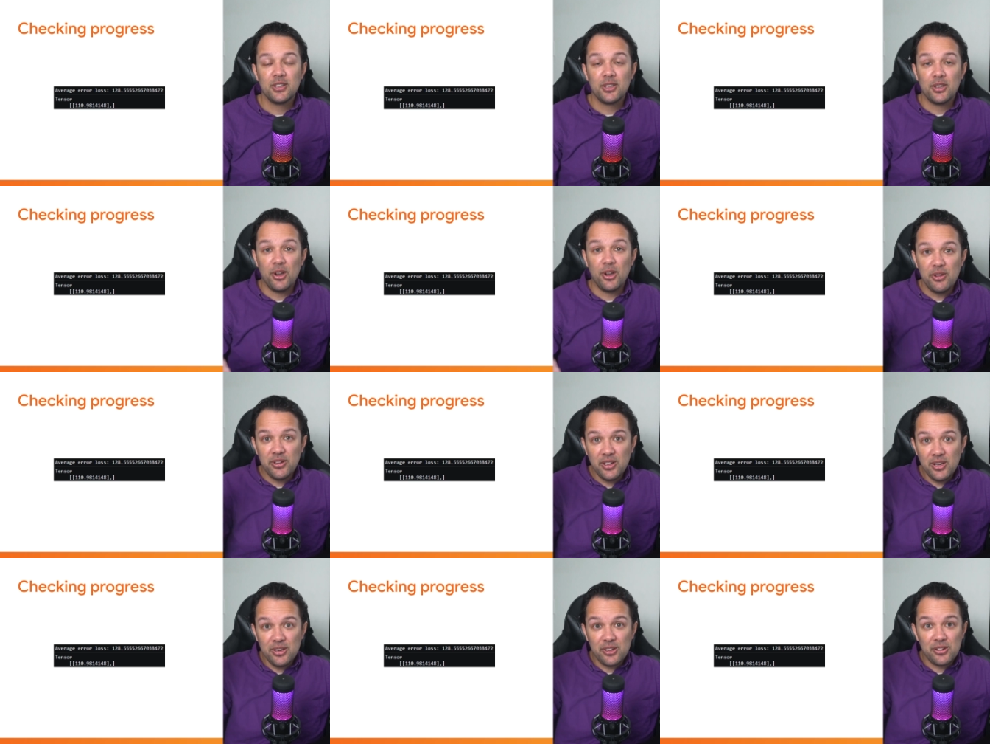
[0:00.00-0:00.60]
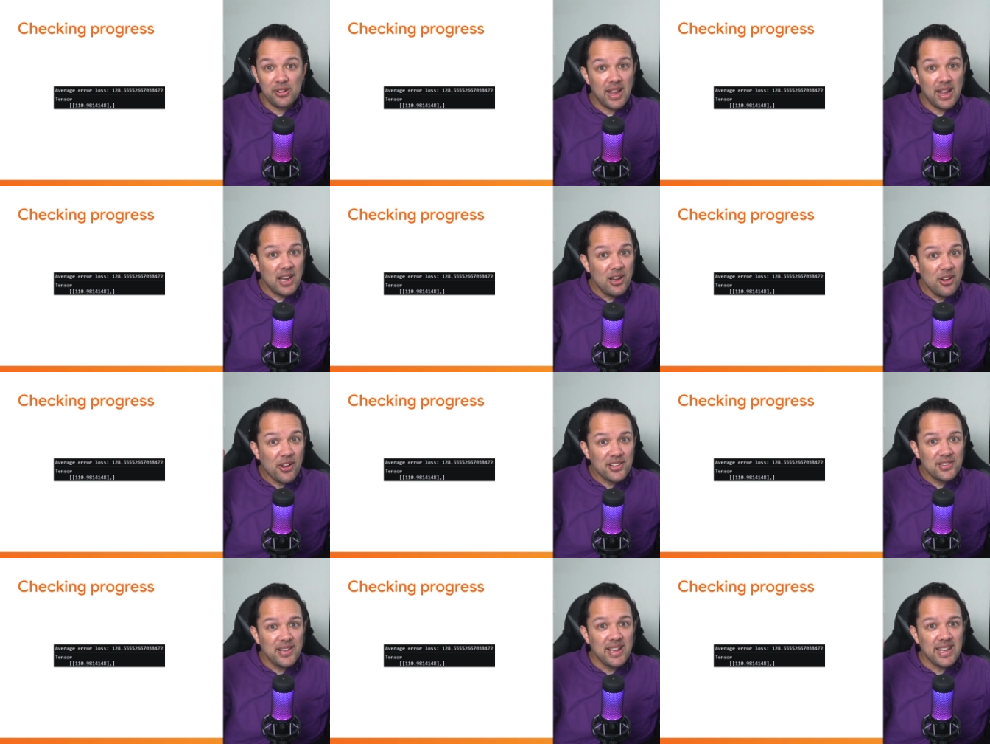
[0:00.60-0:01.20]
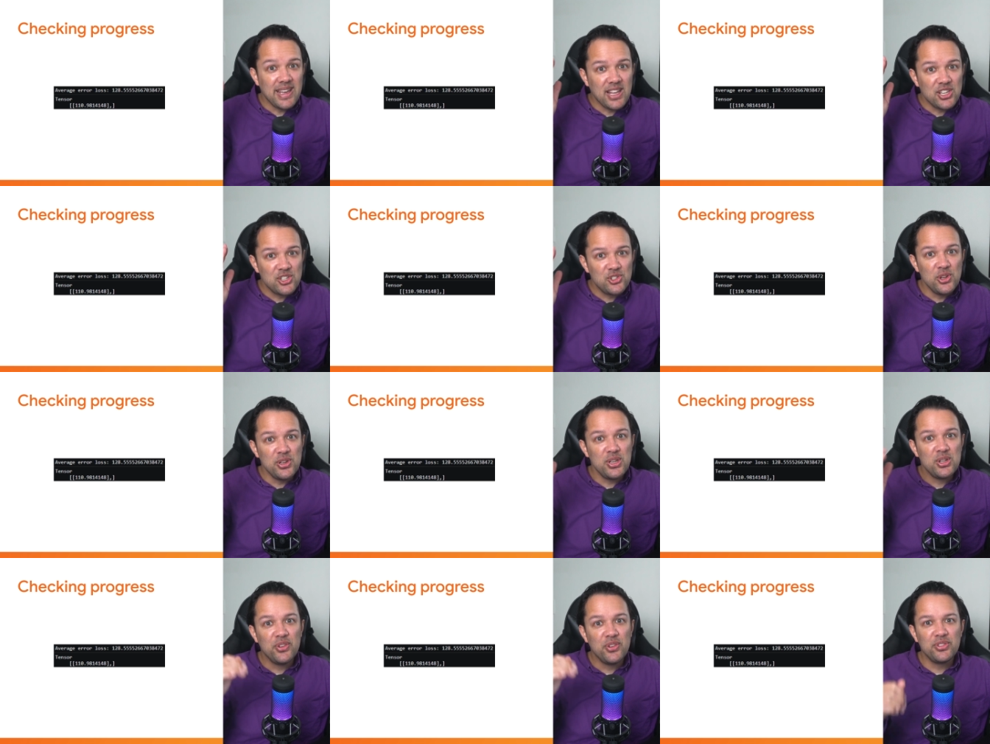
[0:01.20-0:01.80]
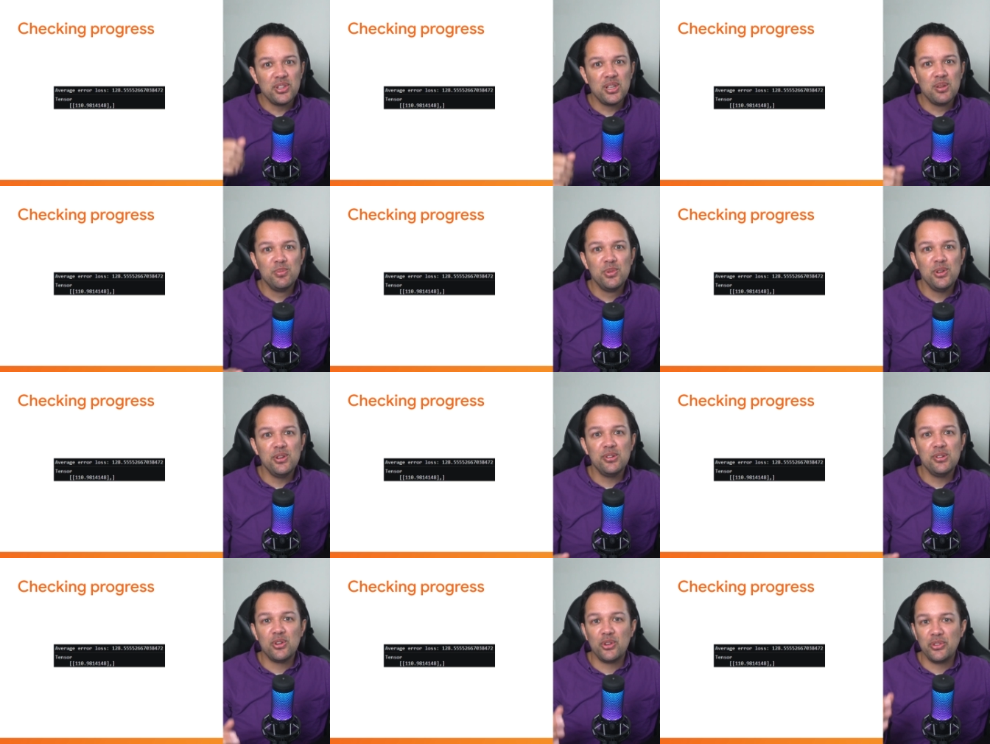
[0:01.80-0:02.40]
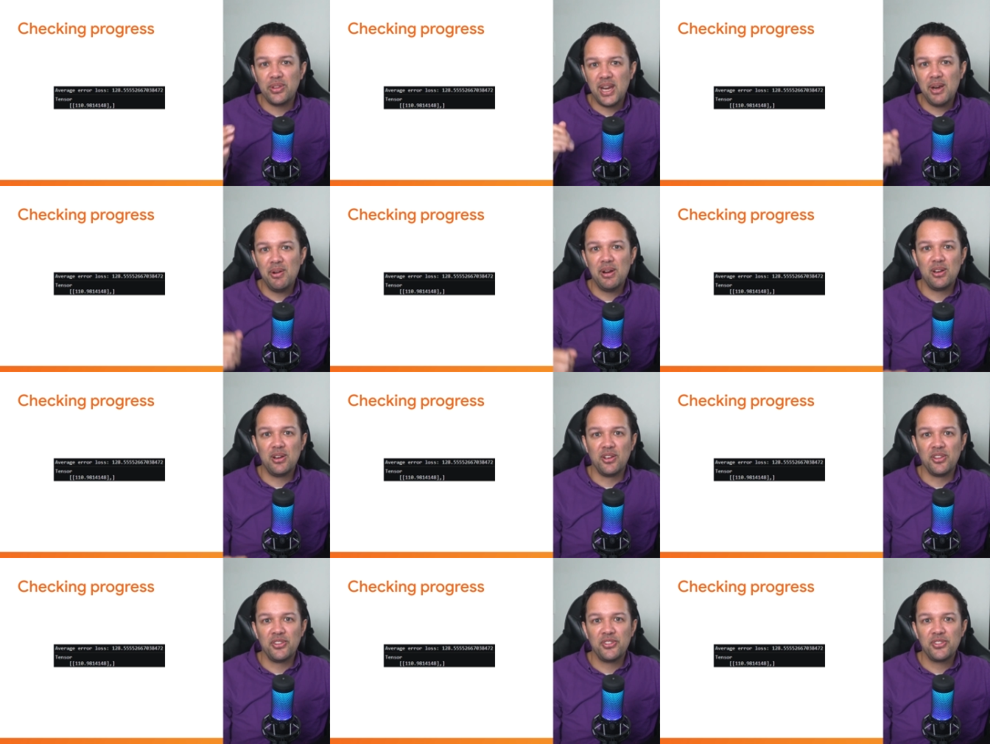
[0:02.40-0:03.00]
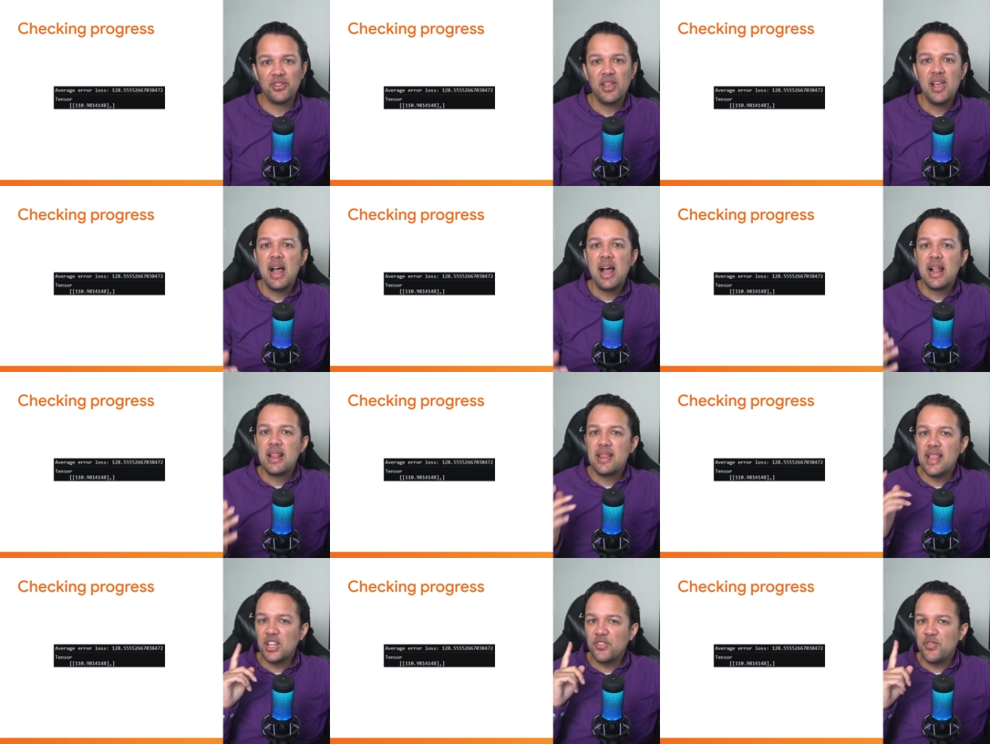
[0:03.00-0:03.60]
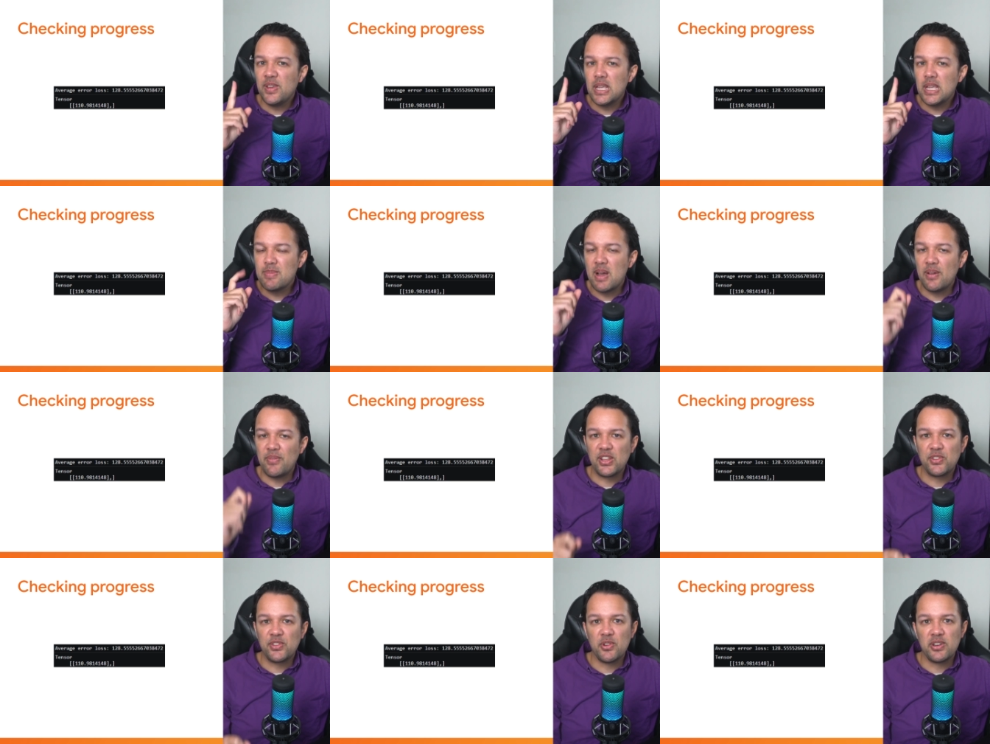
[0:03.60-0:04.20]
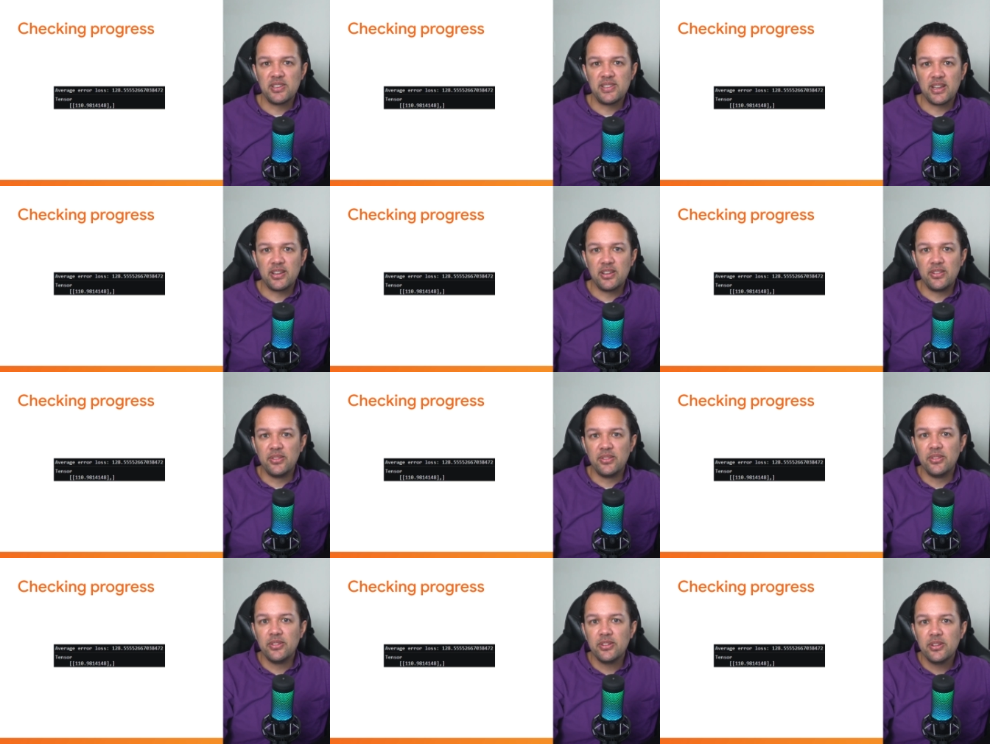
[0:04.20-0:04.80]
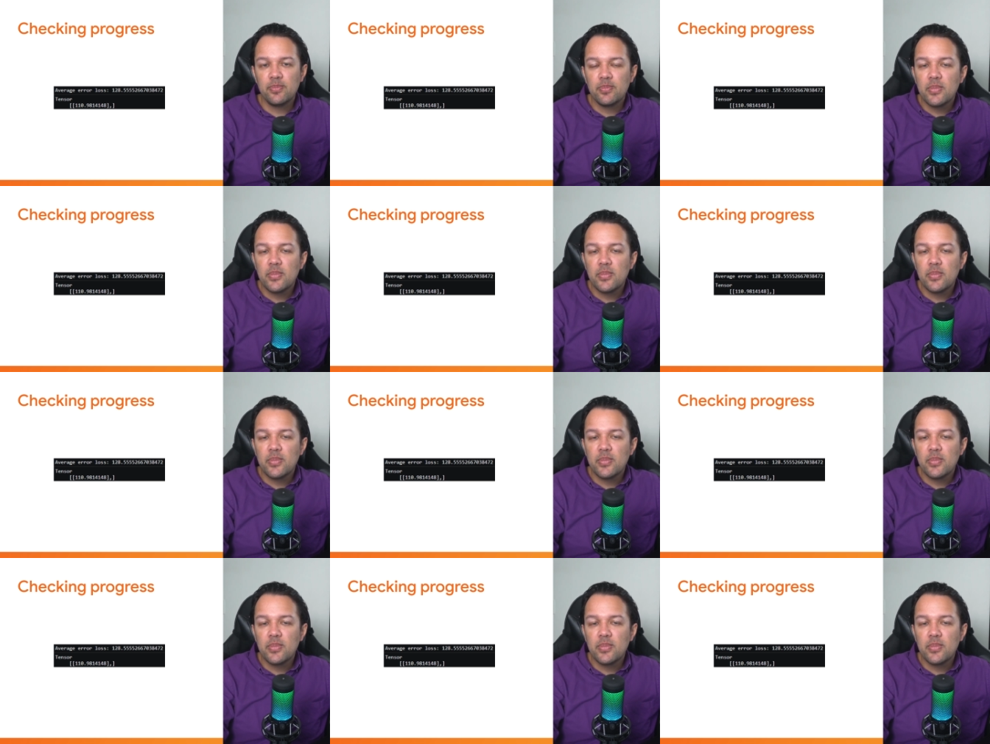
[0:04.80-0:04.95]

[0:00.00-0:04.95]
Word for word: Oh no, it looks like it's shooting off to the moon on error loss. Let's think about this for a second.